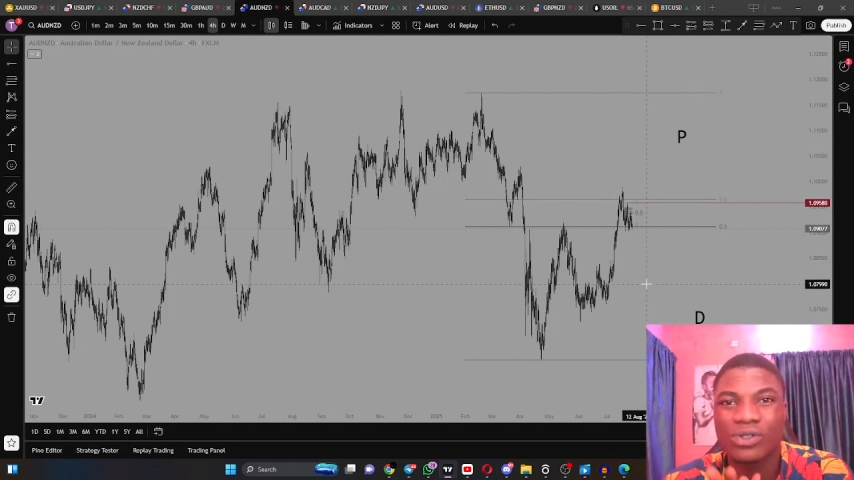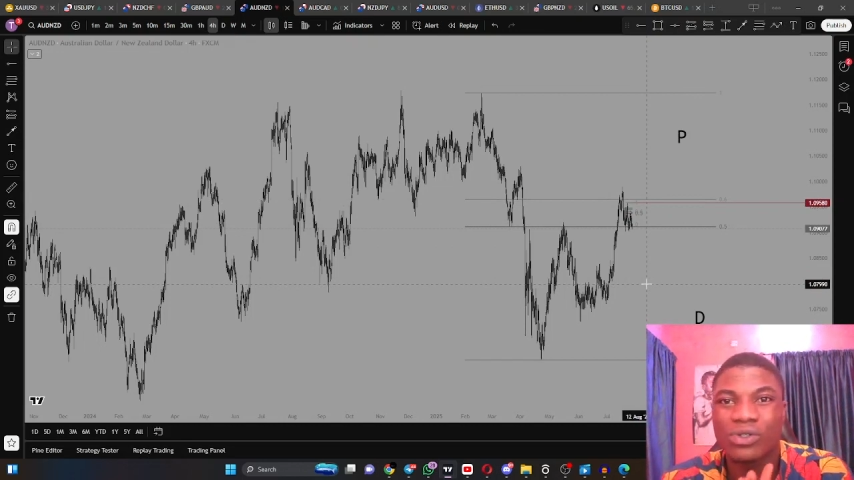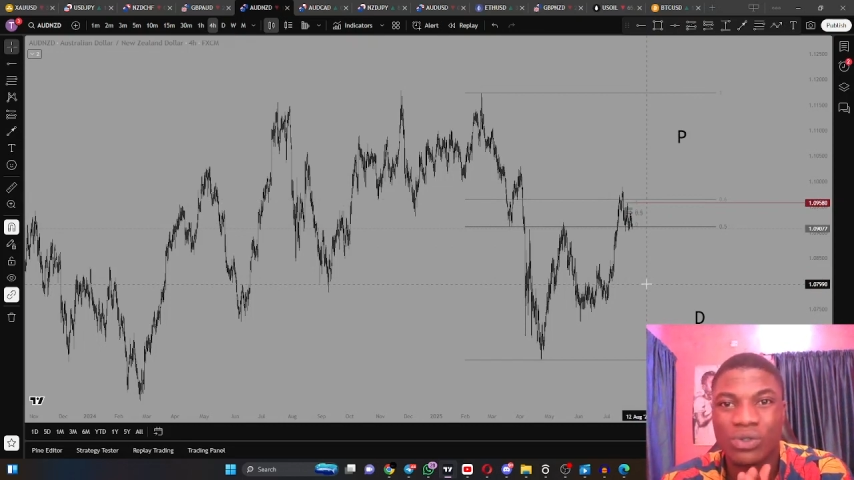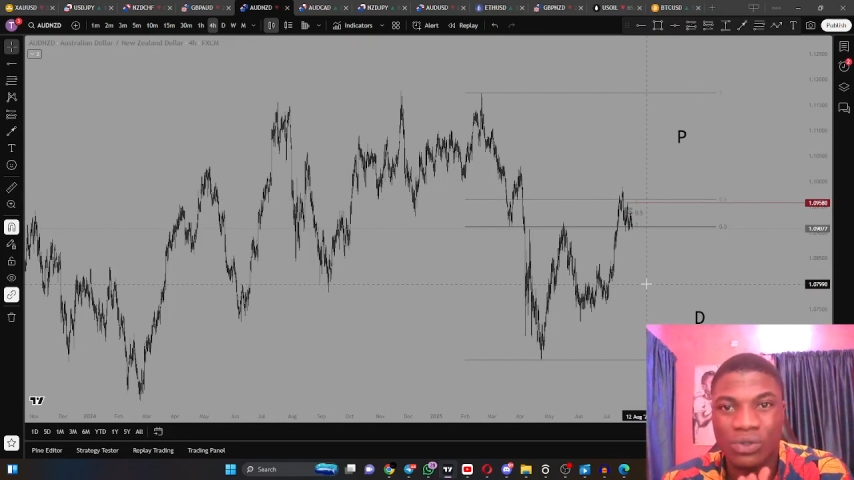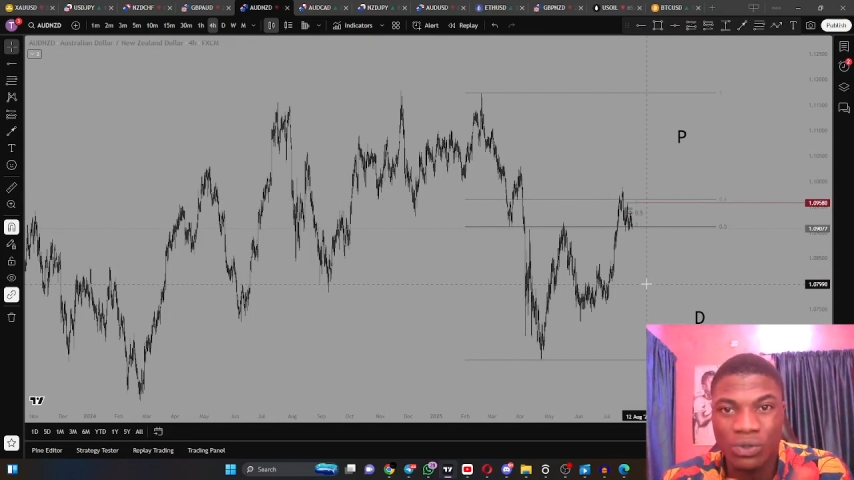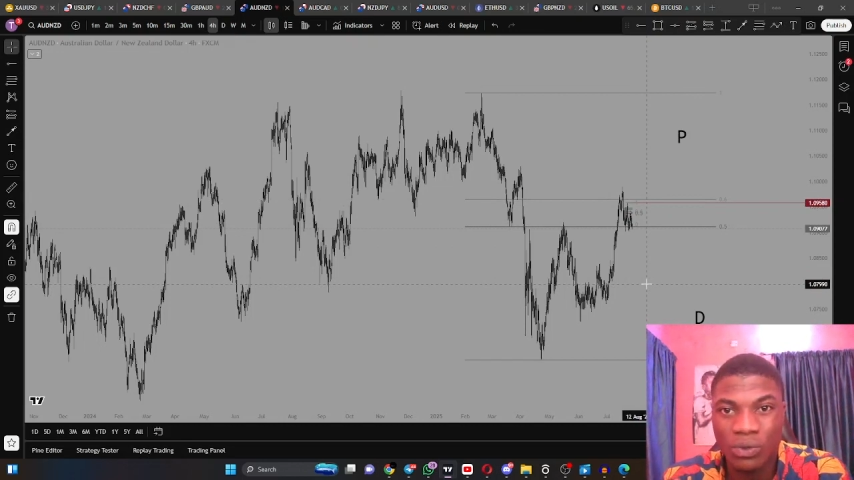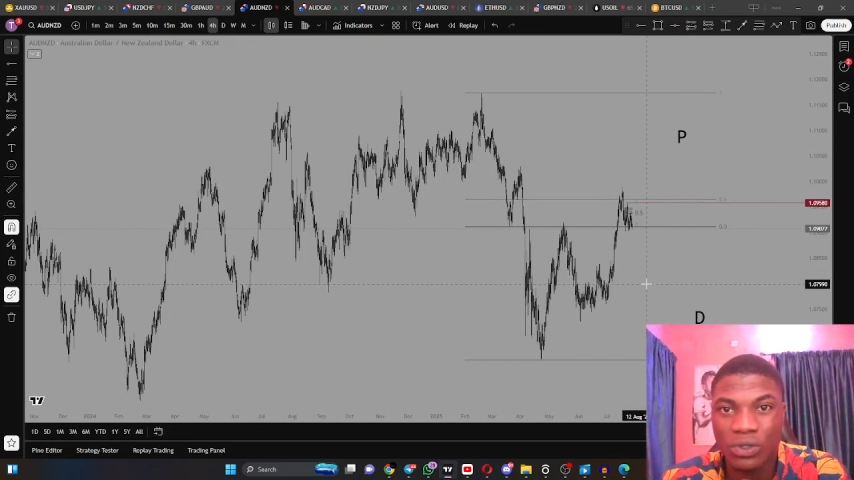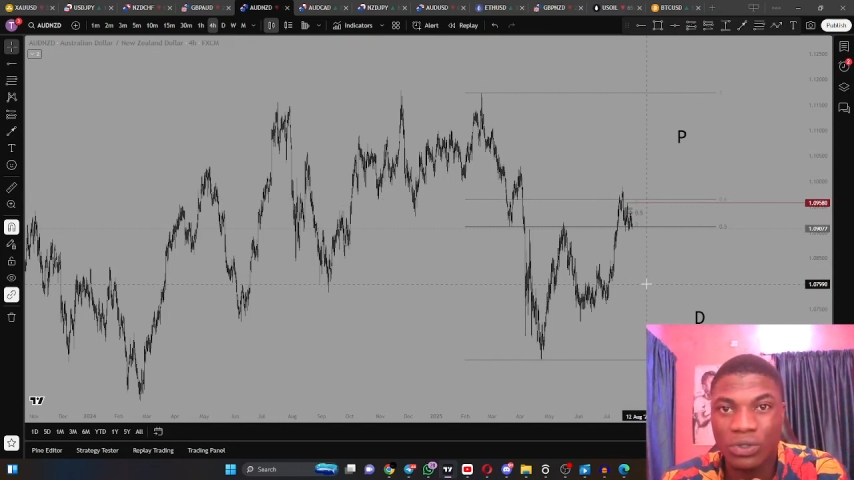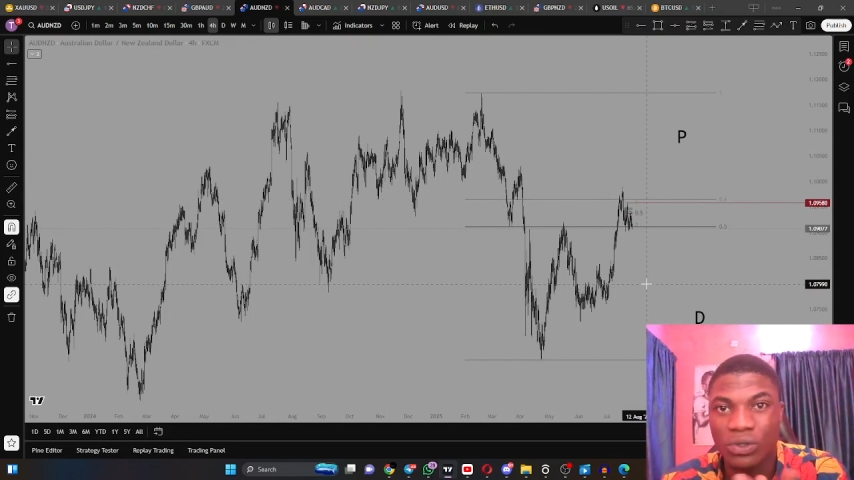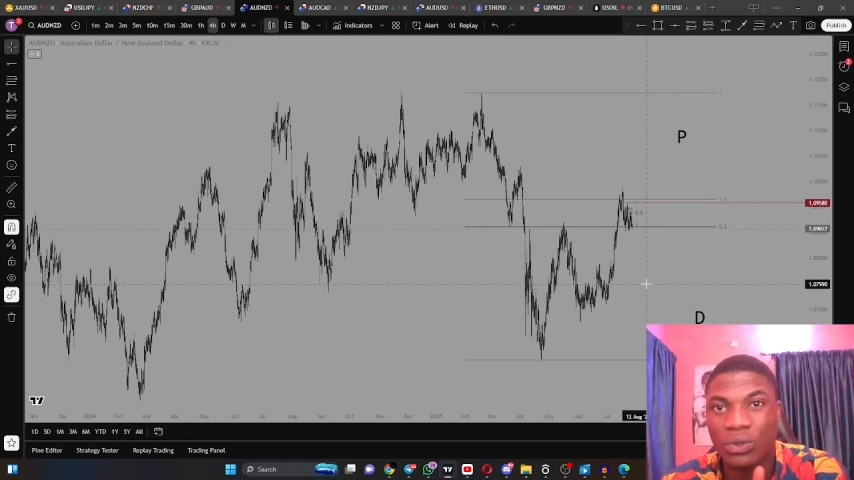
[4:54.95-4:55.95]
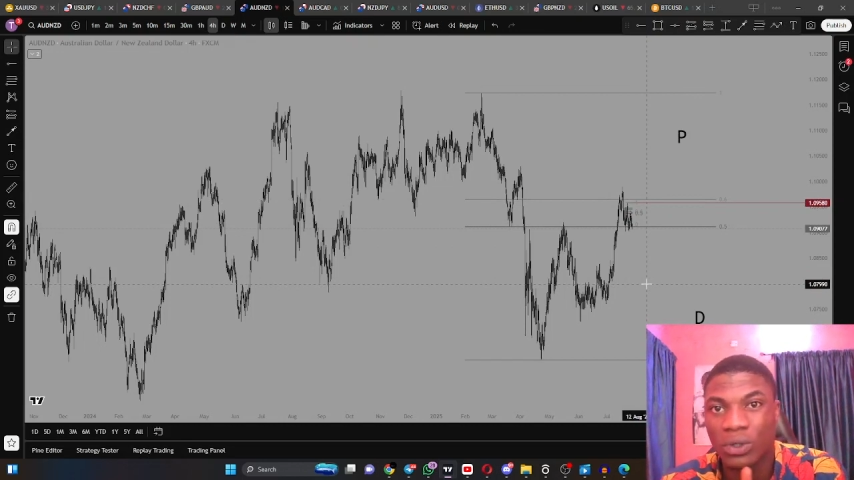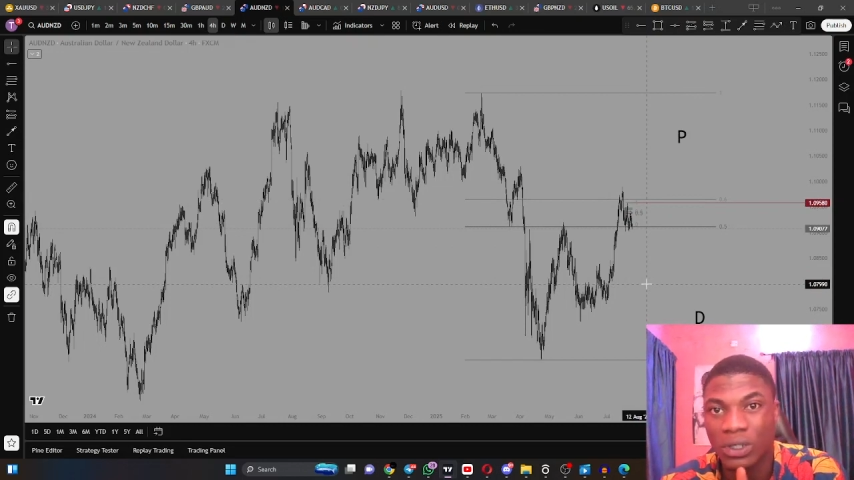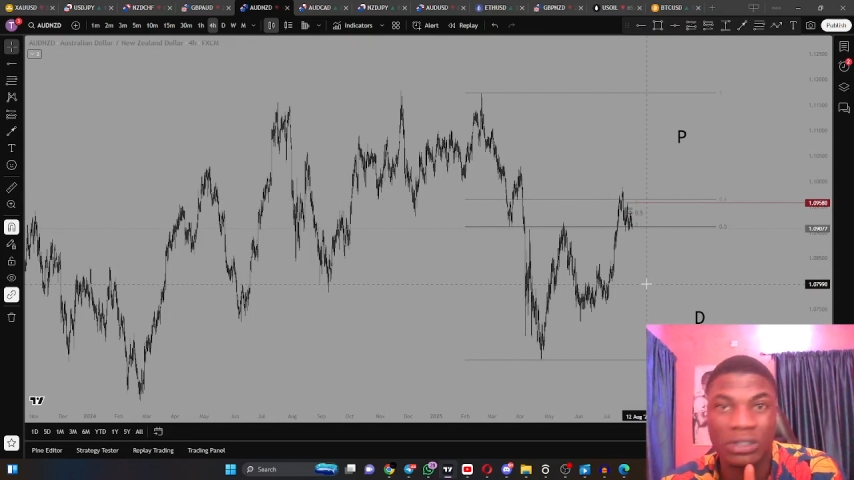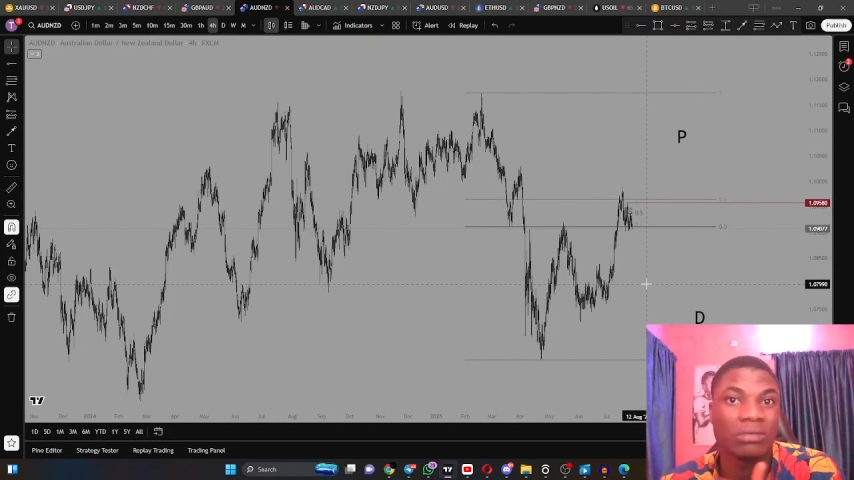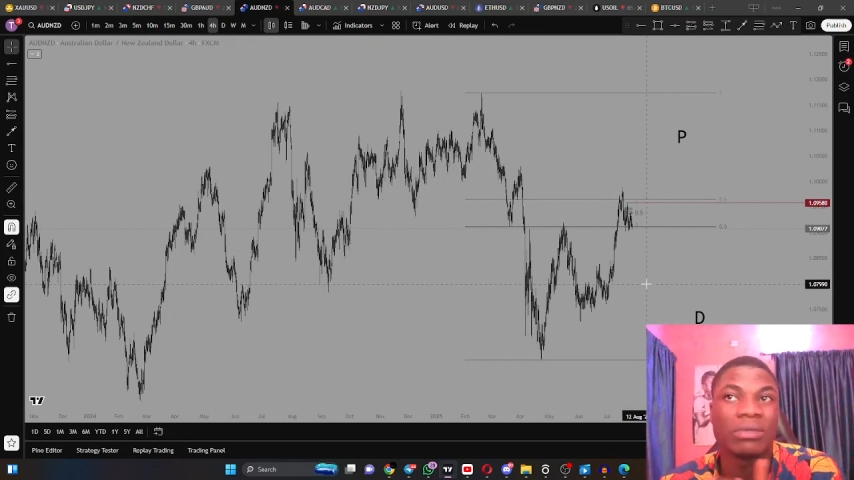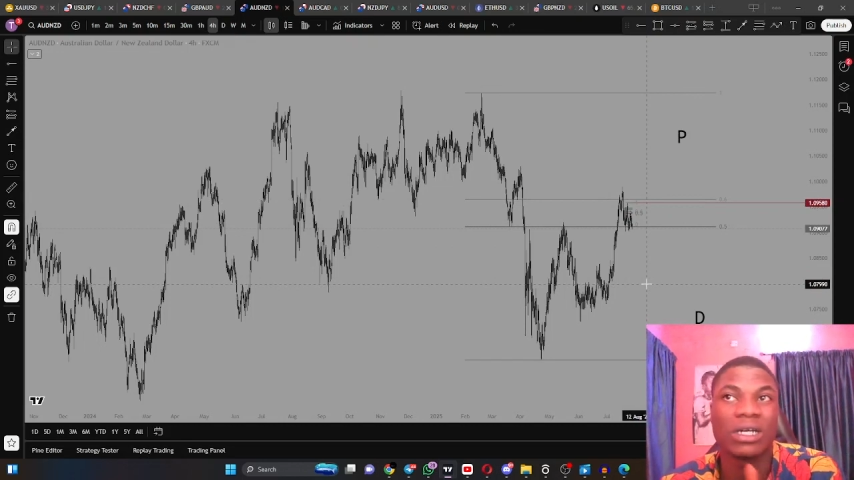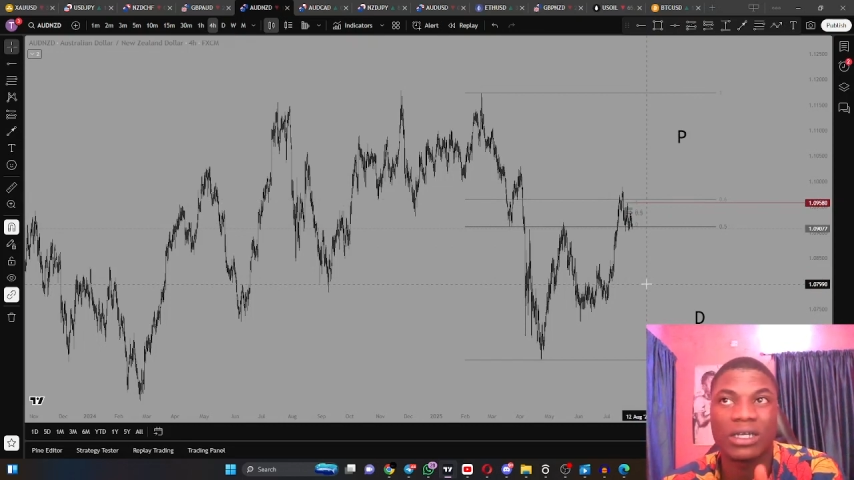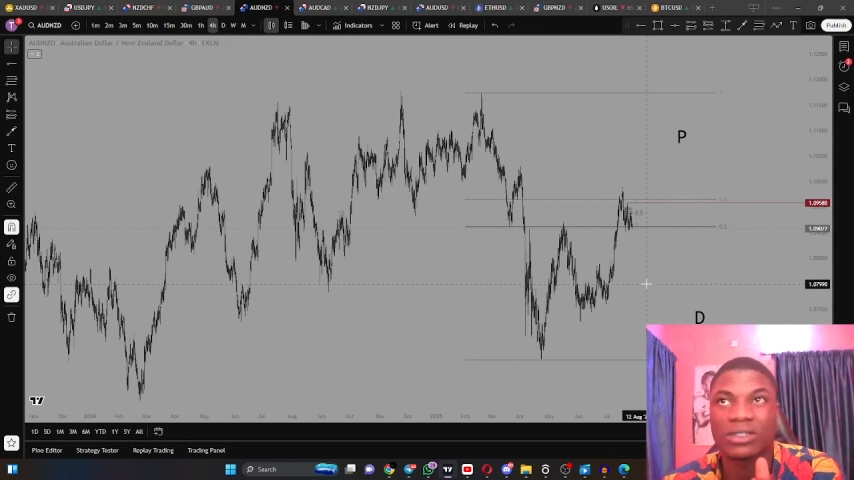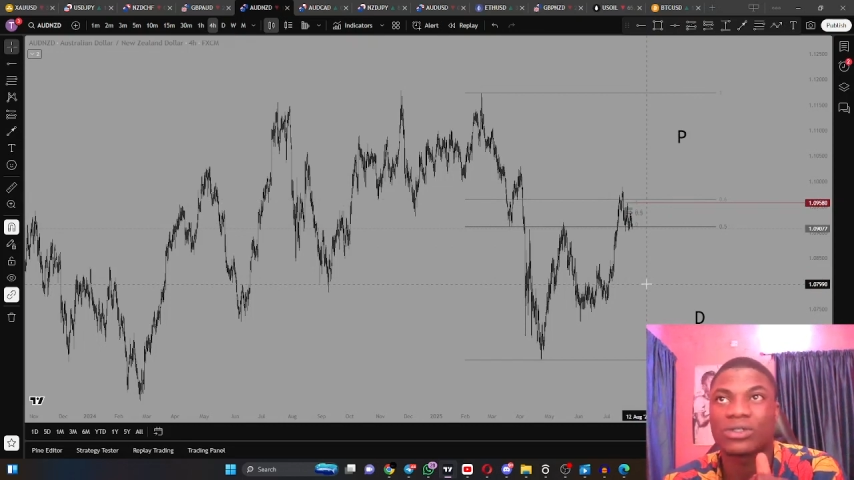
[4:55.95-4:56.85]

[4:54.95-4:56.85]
you to know what you're doing in the market.